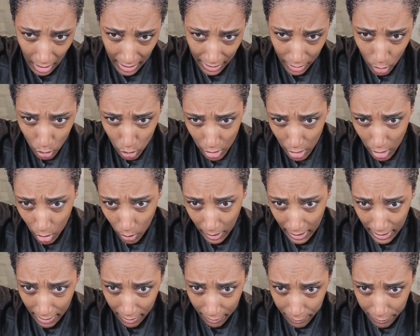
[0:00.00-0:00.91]
I usually don't
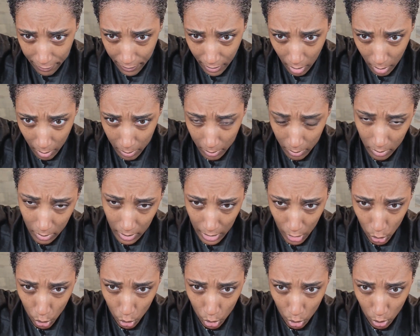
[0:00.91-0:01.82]
have
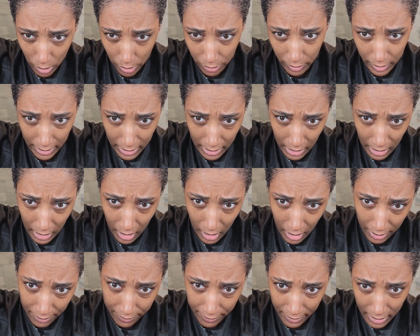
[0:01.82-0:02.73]
issues with
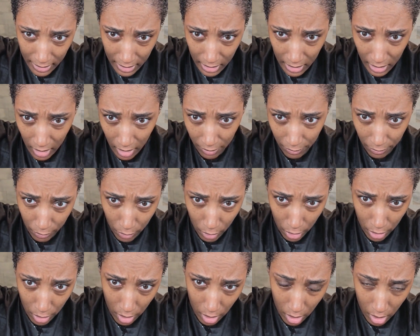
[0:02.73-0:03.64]
flaking. I find that if
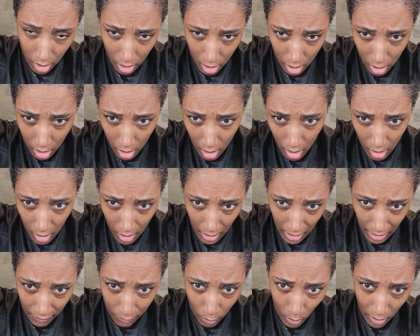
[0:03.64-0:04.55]

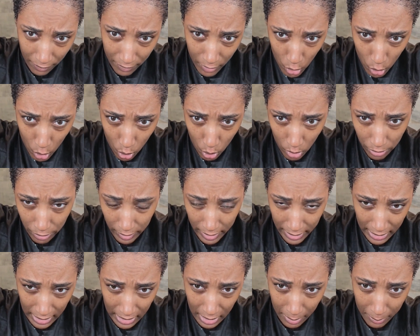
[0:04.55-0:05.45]
you have issues with
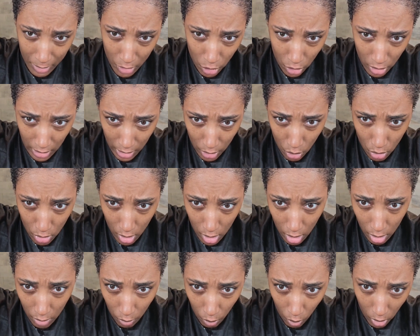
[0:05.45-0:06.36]
flaking, that means you're not using
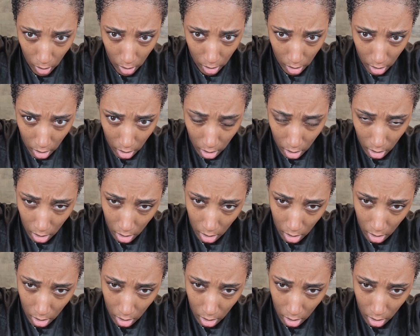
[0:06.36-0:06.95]
enough water.